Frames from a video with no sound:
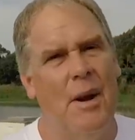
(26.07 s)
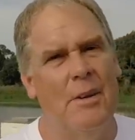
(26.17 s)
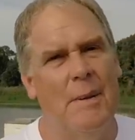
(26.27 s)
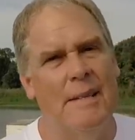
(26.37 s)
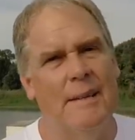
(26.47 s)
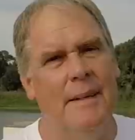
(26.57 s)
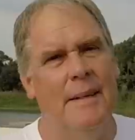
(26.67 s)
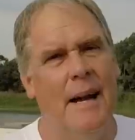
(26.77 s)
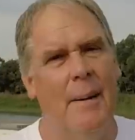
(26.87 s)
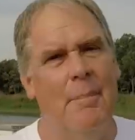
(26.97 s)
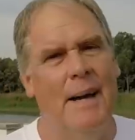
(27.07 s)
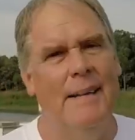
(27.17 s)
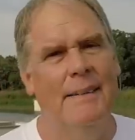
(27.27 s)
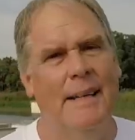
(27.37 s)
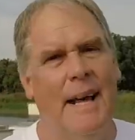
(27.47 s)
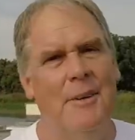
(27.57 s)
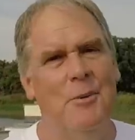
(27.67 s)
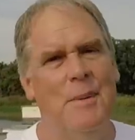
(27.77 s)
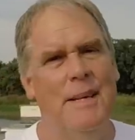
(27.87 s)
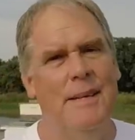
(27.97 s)
Barry's Best Honey. I'm Mike and I do
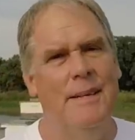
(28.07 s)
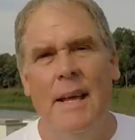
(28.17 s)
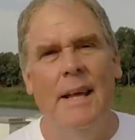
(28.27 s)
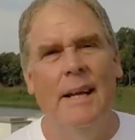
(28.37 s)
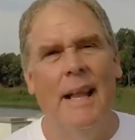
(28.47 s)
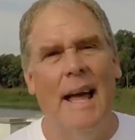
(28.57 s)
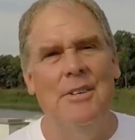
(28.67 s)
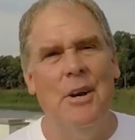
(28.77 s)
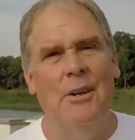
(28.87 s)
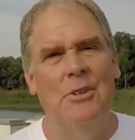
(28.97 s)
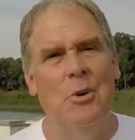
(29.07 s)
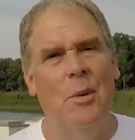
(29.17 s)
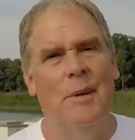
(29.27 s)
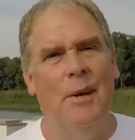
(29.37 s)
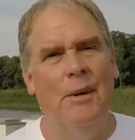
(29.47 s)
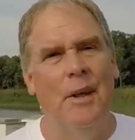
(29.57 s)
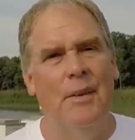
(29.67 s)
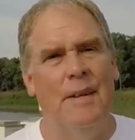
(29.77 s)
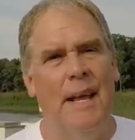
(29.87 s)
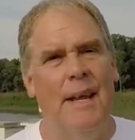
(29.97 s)
bees. Glad y'all could join me on another
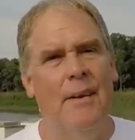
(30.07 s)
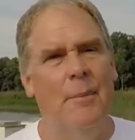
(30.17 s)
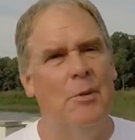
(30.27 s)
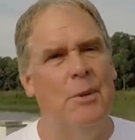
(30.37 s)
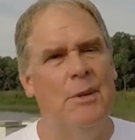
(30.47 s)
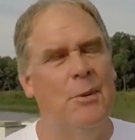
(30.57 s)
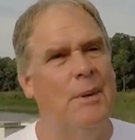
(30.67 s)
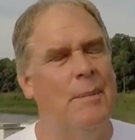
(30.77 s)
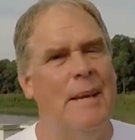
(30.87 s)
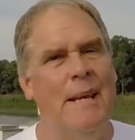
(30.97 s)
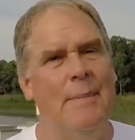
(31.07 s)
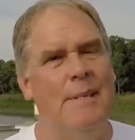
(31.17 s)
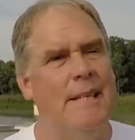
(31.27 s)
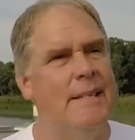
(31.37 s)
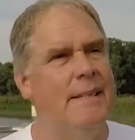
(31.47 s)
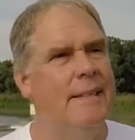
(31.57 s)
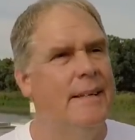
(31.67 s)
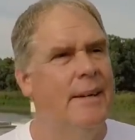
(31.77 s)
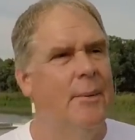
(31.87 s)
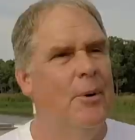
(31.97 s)
day here in my 2020 beekeeping season.
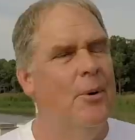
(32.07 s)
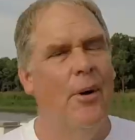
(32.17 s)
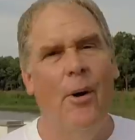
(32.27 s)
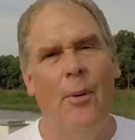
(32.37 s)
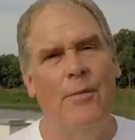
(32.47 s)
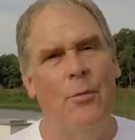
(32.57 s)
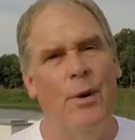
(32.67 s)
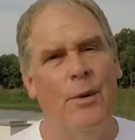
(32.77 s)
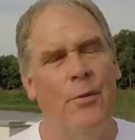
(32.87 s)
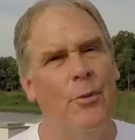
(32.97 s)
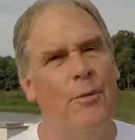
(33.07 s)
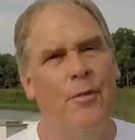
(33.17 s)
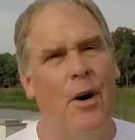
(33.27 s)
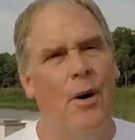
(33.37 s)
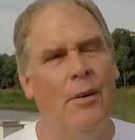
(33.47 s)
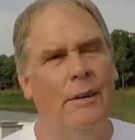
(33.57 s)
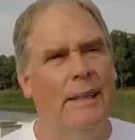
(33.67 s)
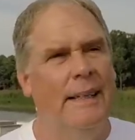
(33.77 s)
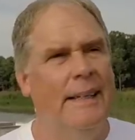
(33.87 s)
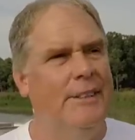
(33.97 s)
We're going all the way from winter through to fall
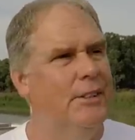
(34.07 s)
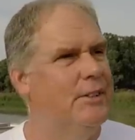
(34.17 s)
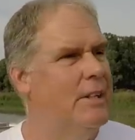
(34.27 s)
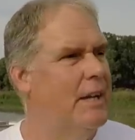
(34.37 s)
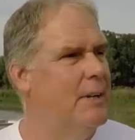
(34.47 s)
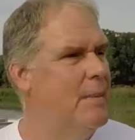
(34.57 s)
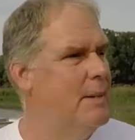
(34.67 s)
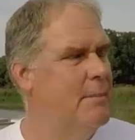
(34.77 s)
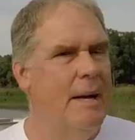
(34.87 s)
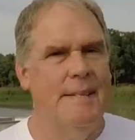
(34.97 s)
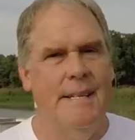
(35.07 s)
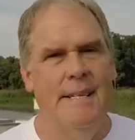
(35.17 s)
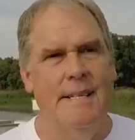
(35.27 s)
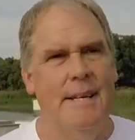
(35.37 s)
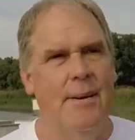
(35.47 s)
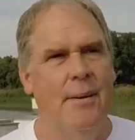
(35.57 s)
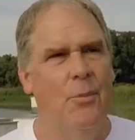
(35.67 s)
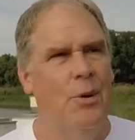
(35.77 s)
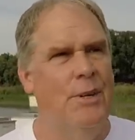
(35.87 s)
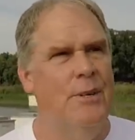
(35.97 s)
and just documenting my season here
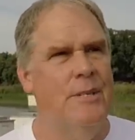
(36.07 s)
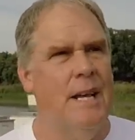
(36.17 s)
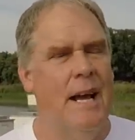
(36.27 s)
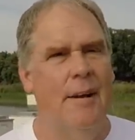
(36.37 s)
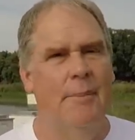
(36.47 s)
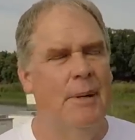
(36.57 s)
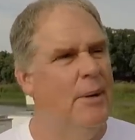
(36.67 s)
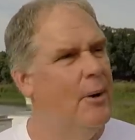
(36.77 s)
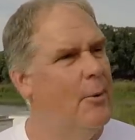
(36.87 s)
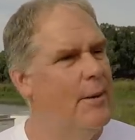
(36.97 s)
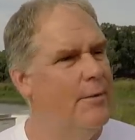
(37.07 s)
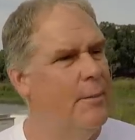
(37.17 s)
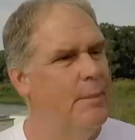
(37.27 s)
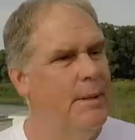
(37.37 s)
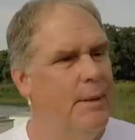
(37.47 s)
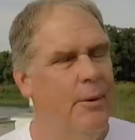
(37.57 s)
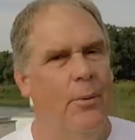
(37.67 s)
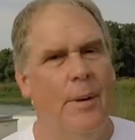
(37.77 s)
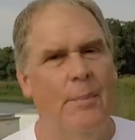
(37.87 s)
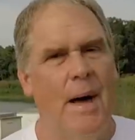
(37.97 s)
in 1 year's time. All the way from
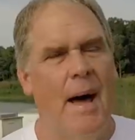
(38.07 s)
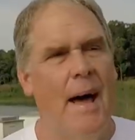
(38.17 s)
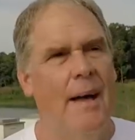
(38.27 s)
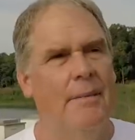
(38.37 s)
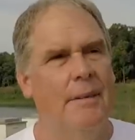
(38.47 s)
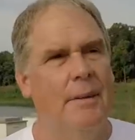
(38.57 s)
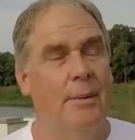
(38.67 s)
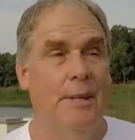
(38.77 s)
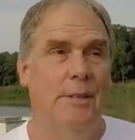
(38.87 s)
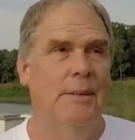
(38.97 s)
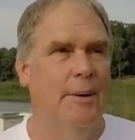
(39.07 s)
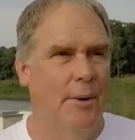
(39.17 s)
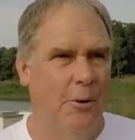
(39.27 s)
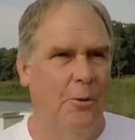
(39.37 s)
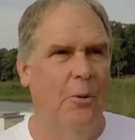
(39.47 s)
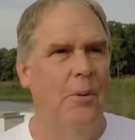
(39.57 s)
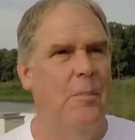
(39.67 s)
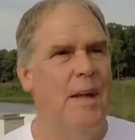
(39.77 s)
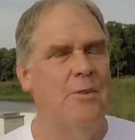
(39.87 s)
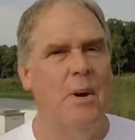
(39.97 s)
growing up the hives, which aren't growing
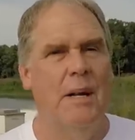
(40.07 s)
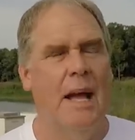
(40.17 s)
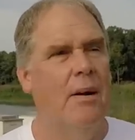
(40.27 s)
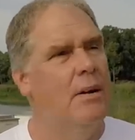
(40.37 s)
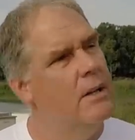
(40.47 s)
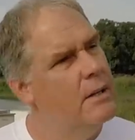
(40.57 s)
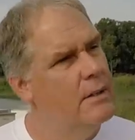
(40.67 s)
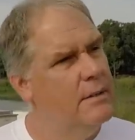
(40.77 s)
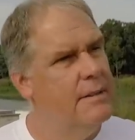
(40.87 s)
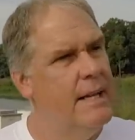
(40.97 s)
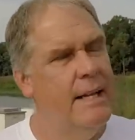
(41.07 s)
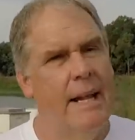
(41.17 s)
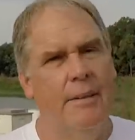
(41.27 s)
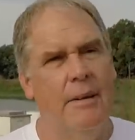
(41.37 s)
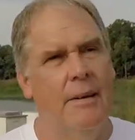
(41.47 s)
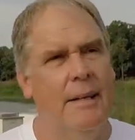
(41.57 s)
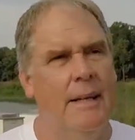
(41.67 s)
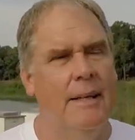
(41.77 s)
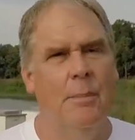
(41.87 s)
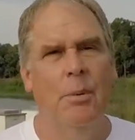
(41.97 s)
the best right now, to taking out the
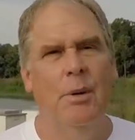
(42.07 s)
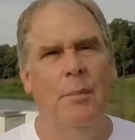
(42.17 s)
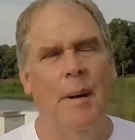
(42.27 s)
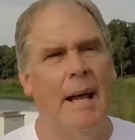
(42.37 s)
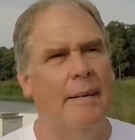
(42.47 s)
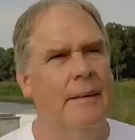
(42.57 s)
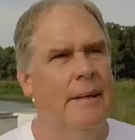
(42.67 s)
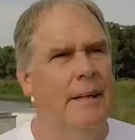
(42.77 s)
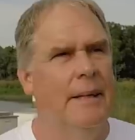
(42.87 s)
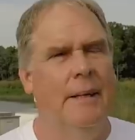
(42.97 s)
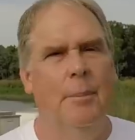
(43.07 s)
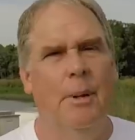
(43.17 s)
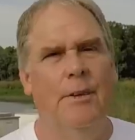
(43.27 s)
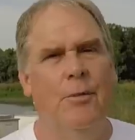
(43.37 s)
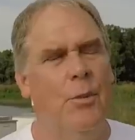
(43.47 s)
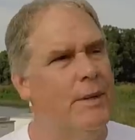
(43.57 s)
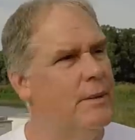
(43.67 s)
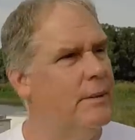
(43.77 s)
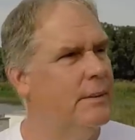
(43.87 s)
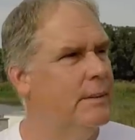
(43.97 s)
honey and to putting them back into place for winter.